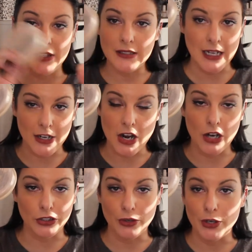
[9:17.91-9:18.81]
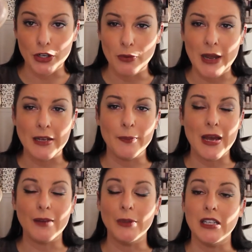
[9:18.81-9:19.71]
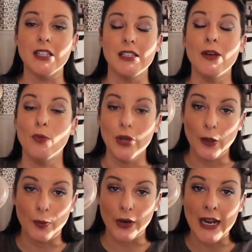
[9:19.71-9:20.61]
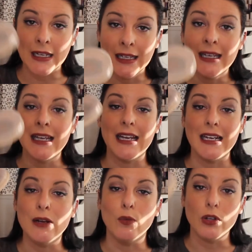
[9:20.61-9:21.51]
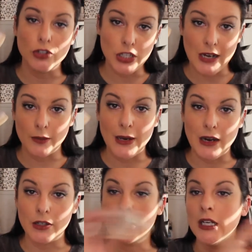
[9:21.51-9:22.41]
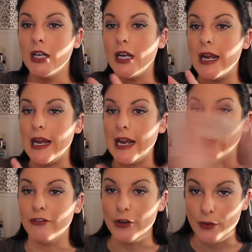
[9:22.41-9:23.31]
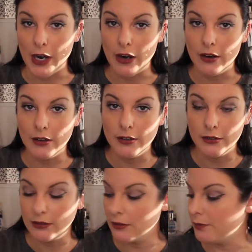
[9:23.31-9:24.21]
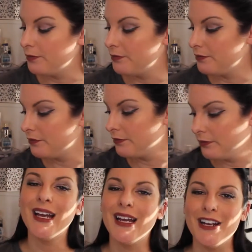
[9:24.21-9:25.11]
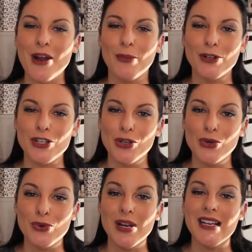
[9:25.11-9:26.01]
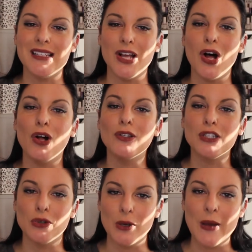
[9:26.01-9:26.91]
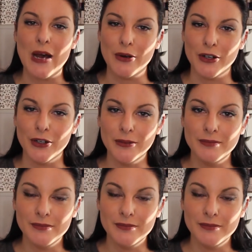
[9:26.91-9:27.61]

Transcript: This cannot go in your makeup bag because it will break and it will shatter powder everywhere. Number two is also a powder.